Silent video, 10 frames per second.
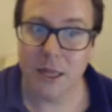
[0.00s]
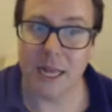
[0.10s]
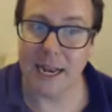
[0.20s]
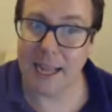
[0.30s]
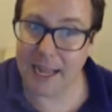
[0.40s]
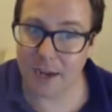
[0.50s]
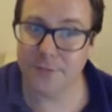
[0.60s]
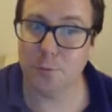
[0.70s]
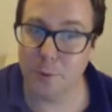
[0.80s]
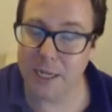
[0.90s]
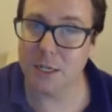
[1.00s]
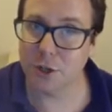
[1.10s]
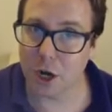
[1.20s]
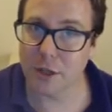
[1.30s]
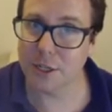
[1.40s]
that if we
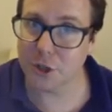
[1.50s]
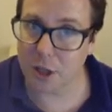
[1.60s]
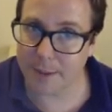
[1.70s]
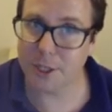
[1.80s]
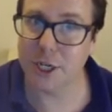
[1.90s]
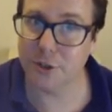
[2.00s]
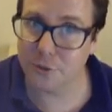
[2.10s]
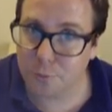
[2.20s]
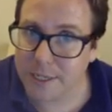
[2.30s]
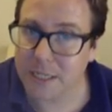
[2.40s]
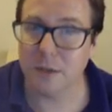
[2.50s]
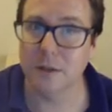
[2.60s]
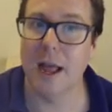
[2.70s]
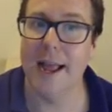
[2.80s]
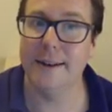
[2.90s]
acknowledge climate change is
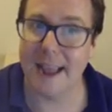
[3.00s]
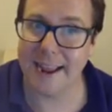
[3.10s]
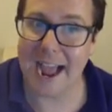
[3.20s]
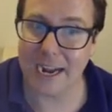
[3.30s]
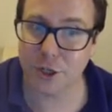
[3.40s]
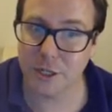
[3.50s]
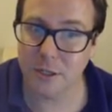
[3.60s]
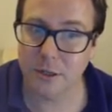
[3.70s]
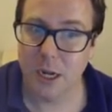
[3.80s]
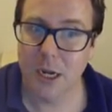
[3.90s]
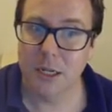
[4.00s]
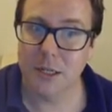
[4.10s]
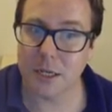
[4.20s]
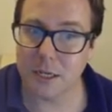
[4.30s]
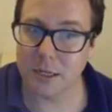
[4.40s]
real and take action
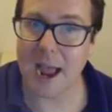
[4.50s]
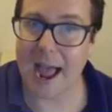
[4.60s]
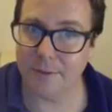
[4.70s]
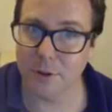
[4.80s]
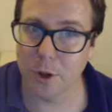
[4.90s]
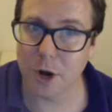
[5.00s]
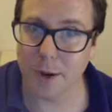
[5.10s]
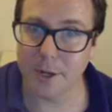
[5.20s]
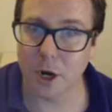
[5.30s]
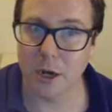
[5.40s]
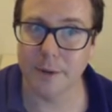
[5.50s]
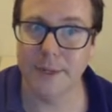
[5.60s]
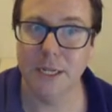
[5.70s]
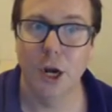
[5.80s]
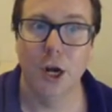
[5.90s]
to, to have a low carbon
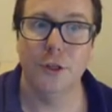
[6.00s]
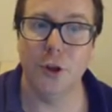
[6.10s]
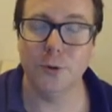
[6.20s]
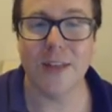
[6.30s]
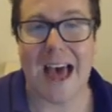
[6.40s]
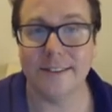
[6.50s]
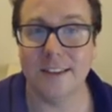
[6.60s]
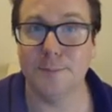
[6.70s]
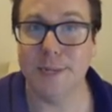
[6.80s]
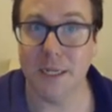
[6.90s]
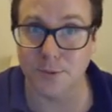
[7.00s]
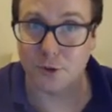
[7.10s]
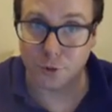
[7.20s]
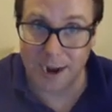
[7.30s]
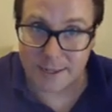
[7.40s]
economy, those assets become
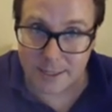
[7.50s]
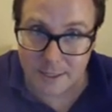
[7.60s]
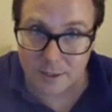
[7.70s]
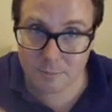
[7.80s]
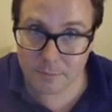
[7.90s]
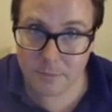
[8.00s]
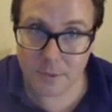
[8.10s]
stranded.